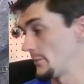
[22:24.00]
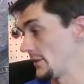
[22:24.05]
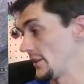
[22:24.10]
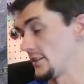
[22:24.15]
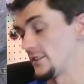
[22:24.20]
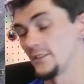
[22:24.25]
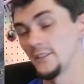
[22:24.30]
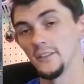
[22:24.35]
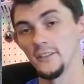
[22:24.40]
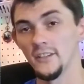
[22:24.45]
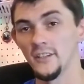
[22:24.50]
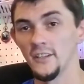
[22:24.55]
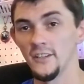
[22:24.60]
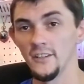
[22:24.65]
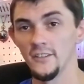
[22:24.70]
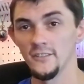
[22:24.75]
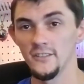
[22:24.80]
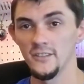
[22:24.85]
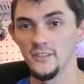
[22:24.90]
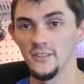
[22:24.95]
the dirt here,
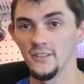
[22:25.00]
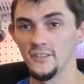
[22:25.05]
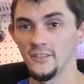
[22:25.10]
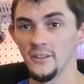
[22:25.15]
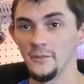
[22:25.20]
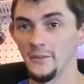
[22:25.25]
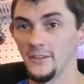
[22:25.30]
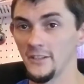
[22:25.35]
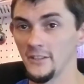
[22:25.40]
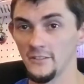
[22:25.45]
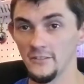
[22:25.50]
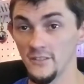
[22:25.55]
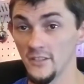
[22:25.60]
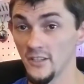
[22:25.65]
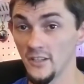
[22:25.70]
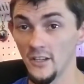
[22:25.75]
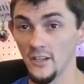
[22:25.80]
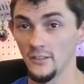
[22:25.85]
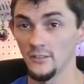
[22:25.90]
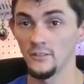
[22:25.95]
so I mean there's
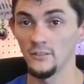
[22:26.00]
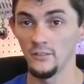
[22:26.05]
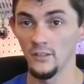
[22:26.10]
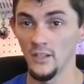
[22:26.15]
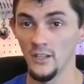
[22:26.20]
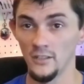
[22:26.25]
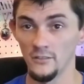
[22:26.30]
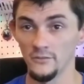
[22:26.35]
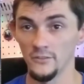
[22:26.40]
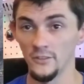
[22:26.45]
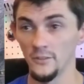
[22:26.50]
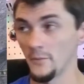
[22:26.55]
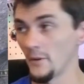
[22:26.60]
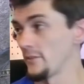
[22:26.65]
not a whole lot of room.